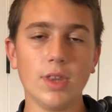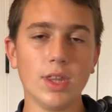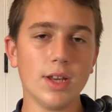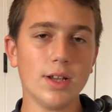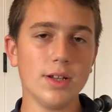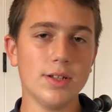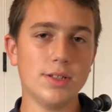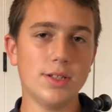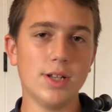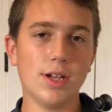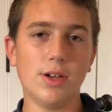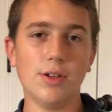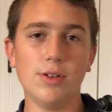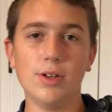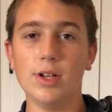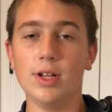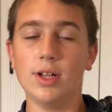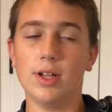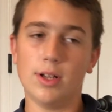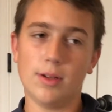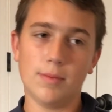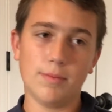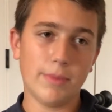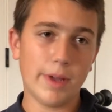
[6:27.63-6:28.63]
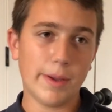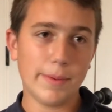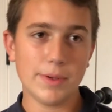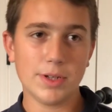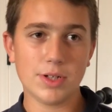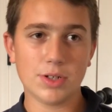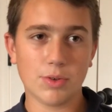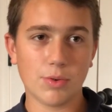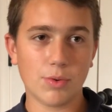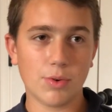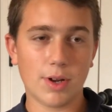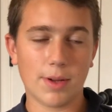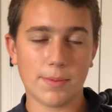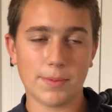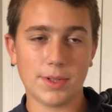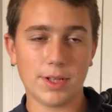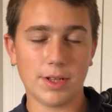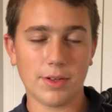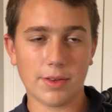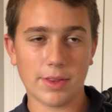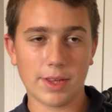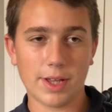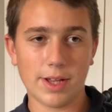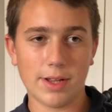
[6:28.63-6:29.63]
So maybe just hold up
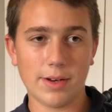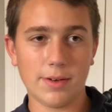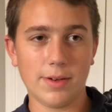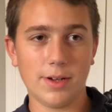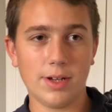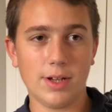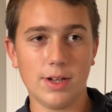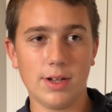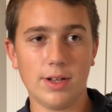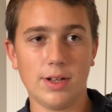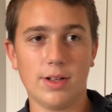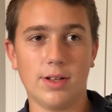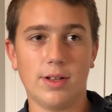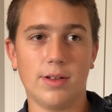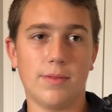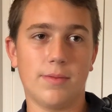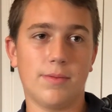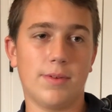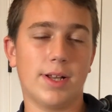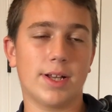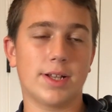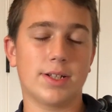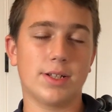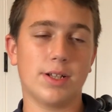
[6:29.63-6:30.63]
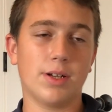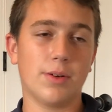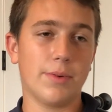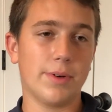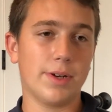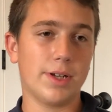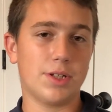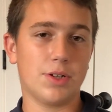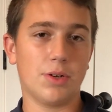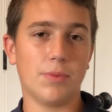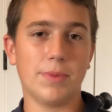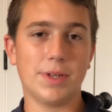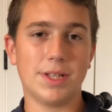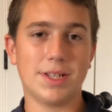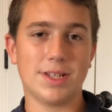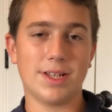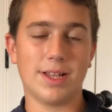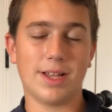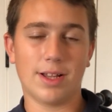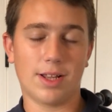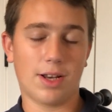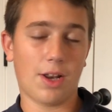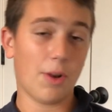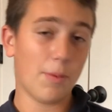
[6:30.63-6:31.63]
till then. Next year we should be
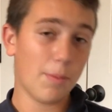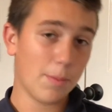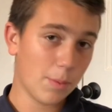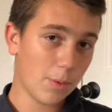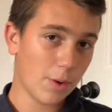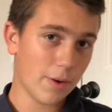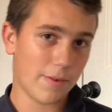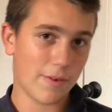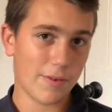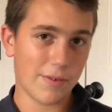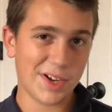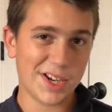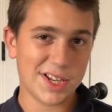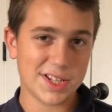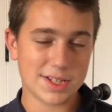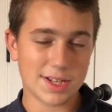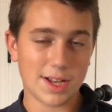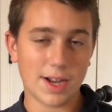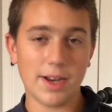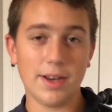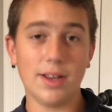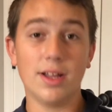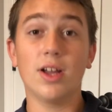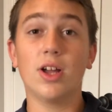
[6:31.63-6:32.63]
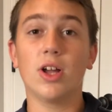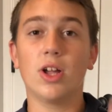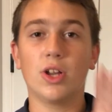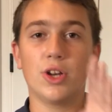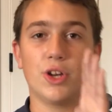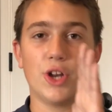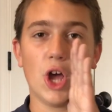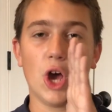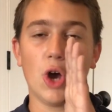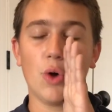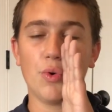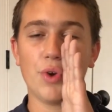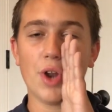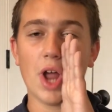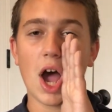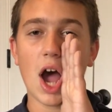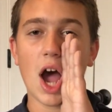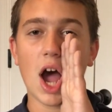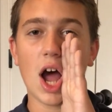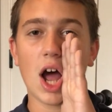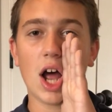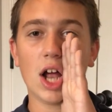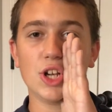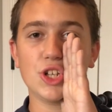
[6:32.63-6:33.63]
seeing a little bit more of a redesign. No
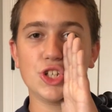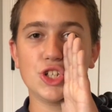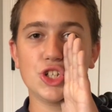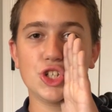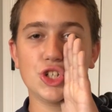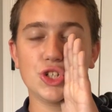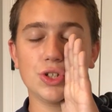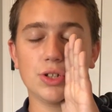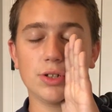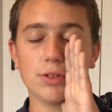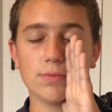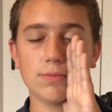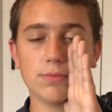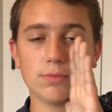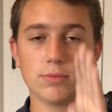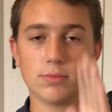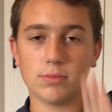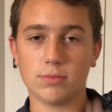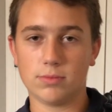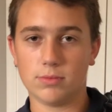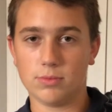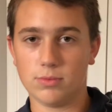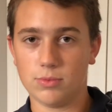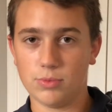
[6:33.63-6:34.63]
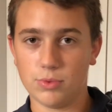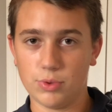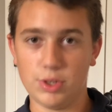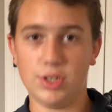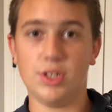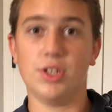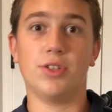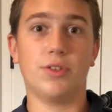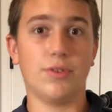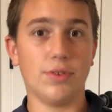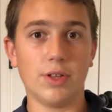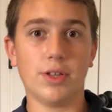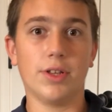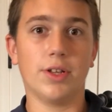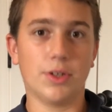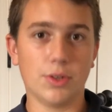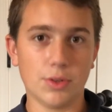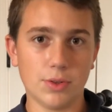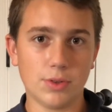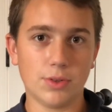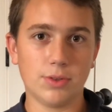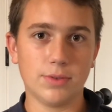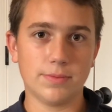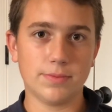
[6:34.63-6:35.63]
notch, which is really
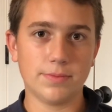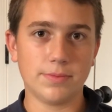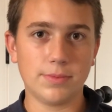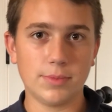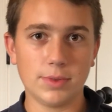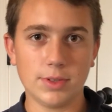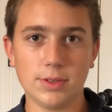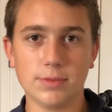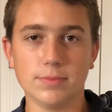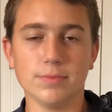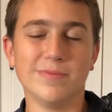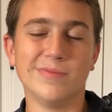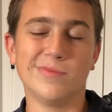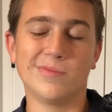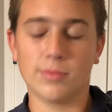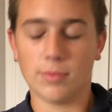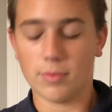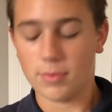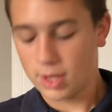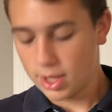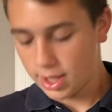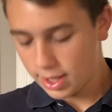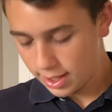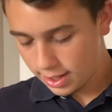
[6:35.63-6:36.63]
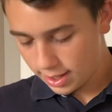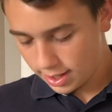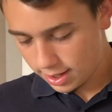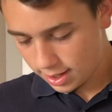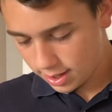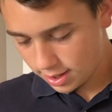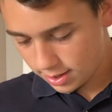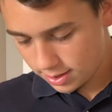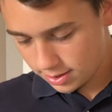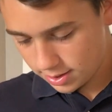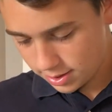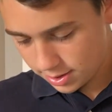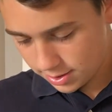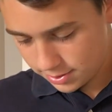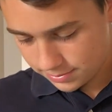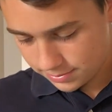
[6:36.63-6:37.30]
cool. And